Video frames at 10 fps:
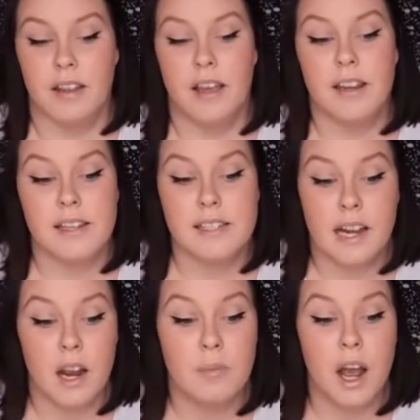Like I said,
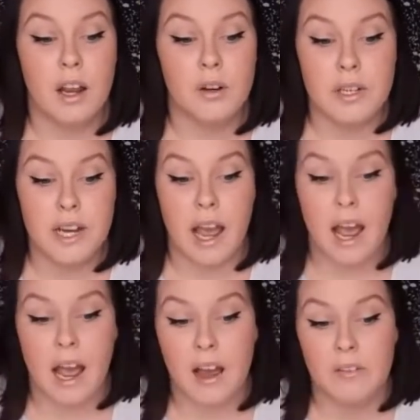I'm not going to
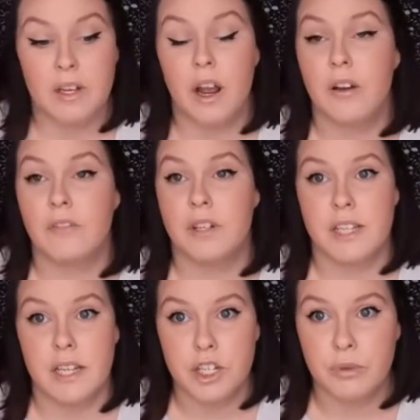have a
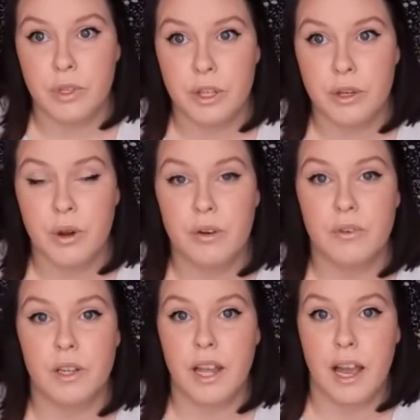conversation with you
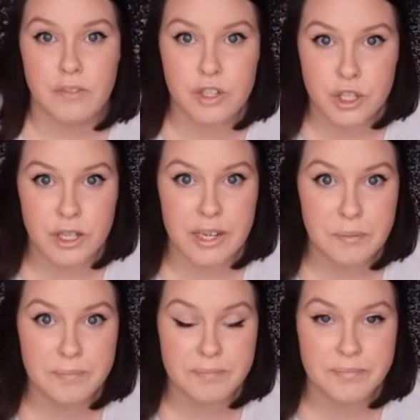over live
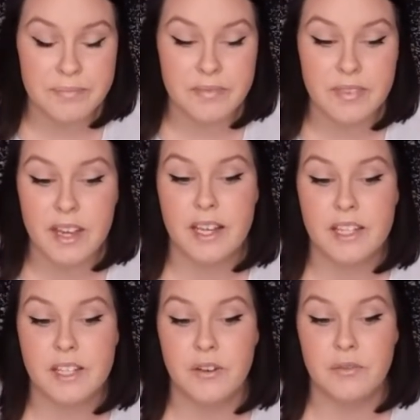stream.
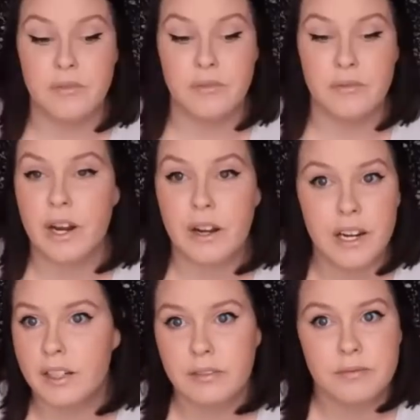It's
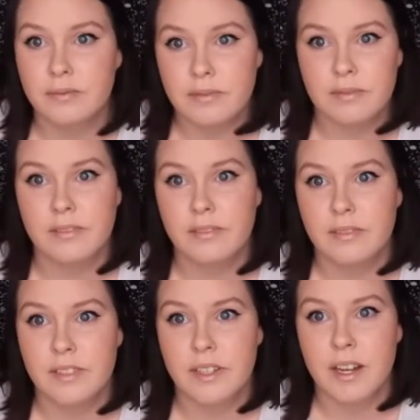very
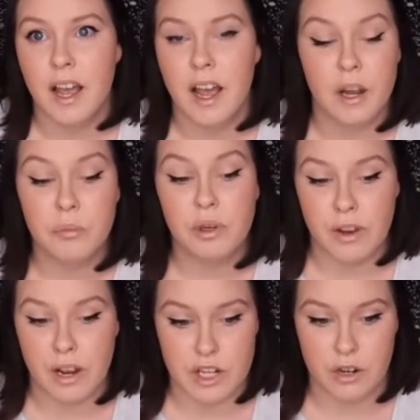
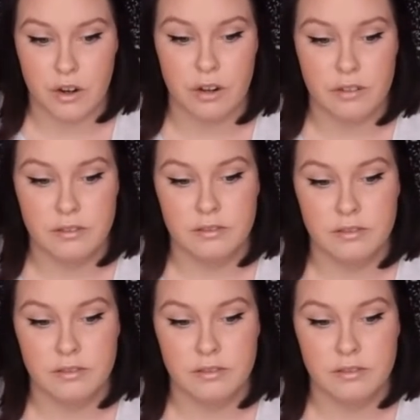unprofessional.